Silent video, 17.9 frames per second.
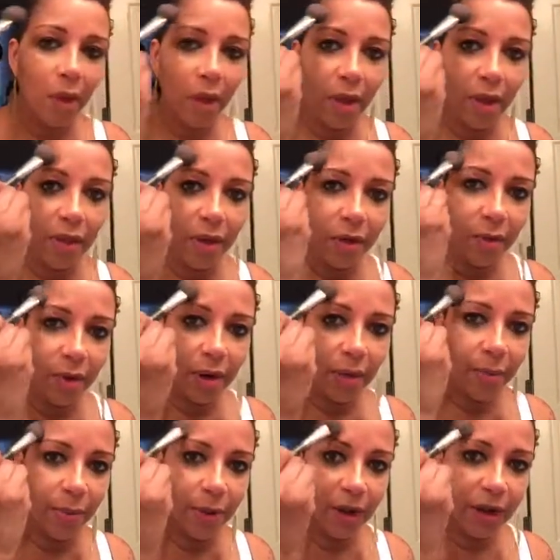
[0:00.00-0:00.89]
And then you
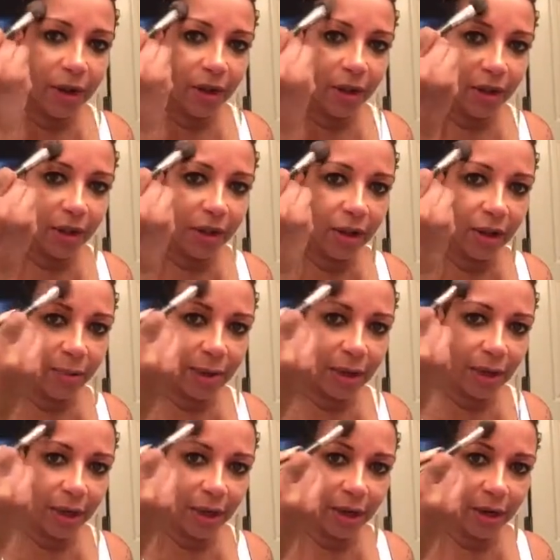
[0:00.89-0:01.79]
want to put it a little up
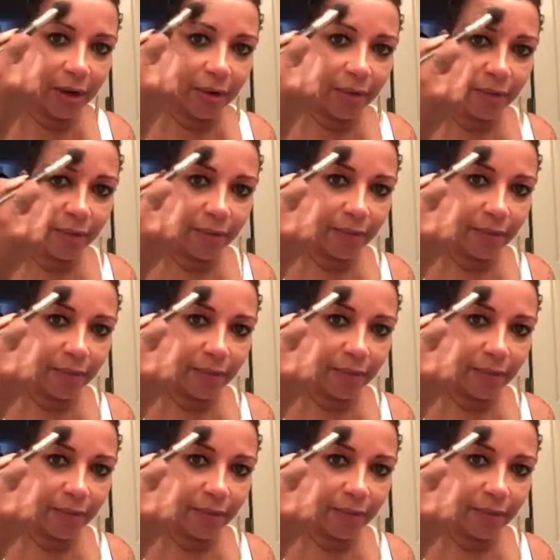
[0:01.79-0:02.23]
here.